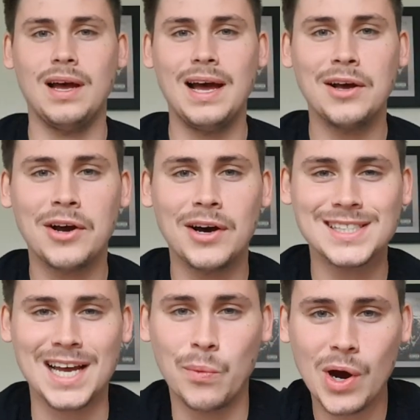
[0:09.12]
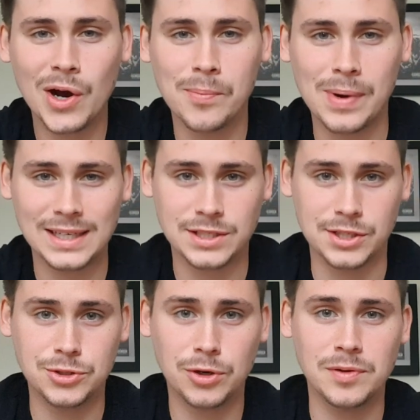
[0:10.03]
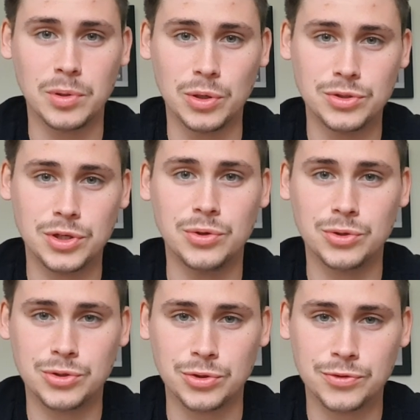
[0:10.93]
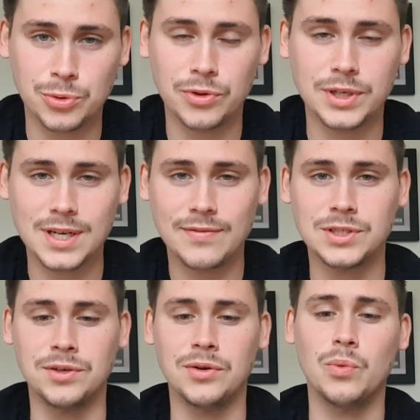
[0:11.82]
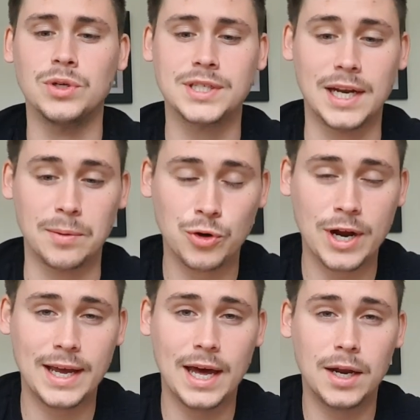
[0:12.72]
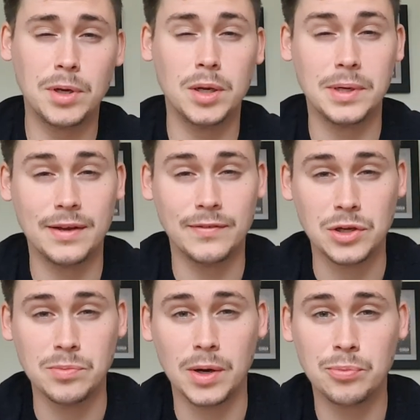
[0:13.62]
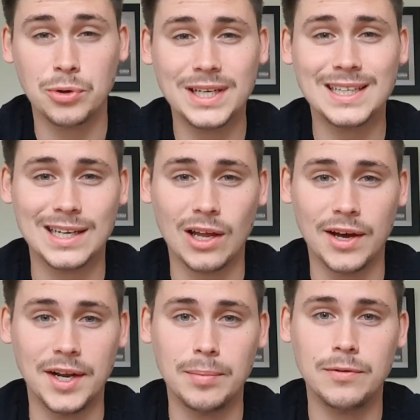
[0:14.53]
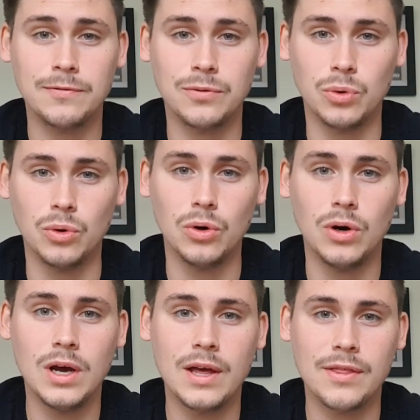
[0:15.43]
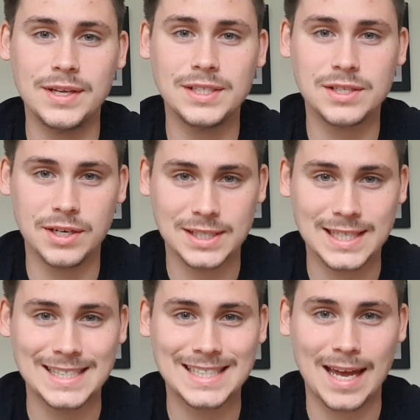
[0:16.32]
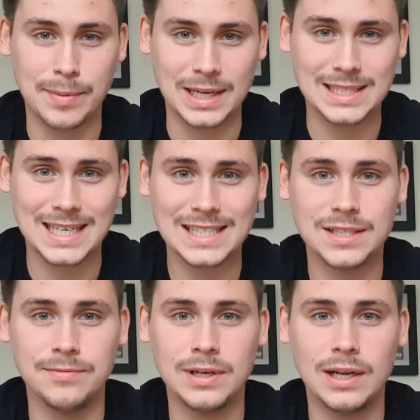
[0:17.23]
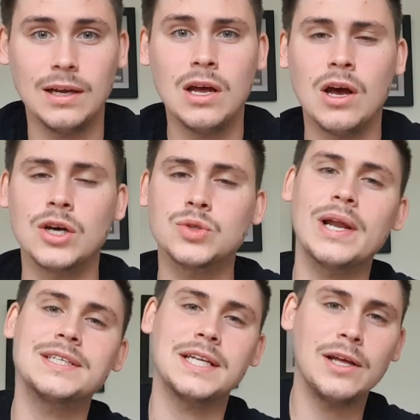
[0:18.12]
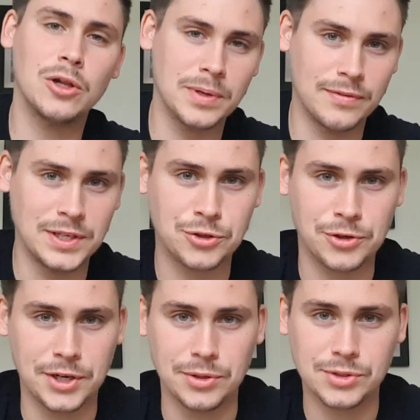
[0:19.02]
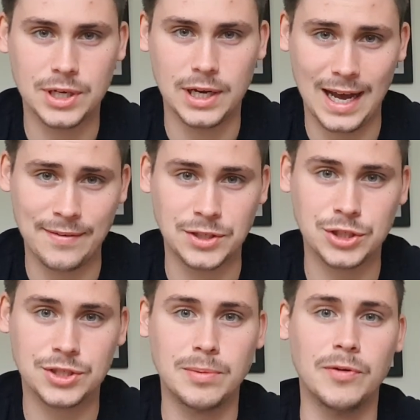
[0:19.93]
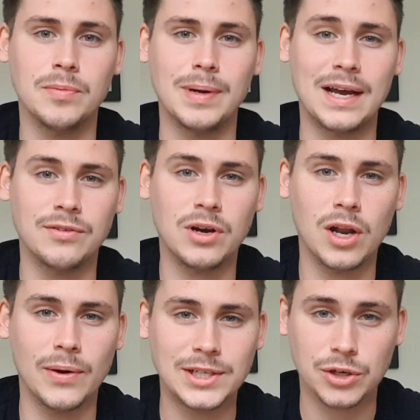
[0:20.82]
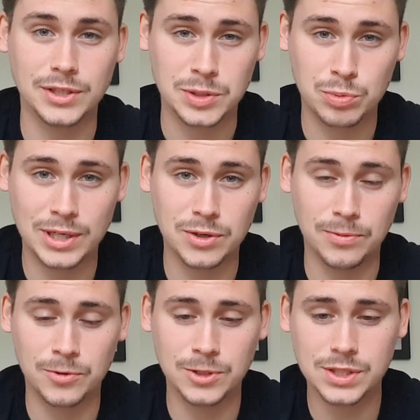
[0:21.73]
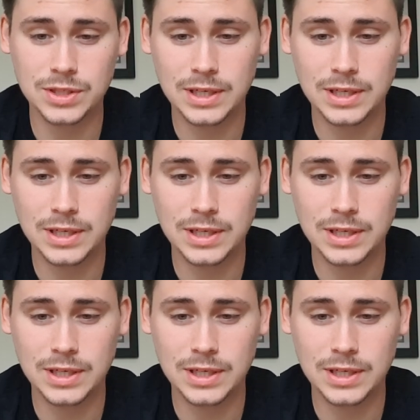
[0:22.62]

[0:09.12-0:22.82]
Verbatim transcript: Hello guys and welcome back to The Toffee Blues, your source for all things Everton. Once again, I'm Greg and I'm going to be giving you my predicted lineup for this Thursday's game against Aston Villa, as well as a little bit of injury news, uh, having just come off the back of Carlo Ancelotti's press conference.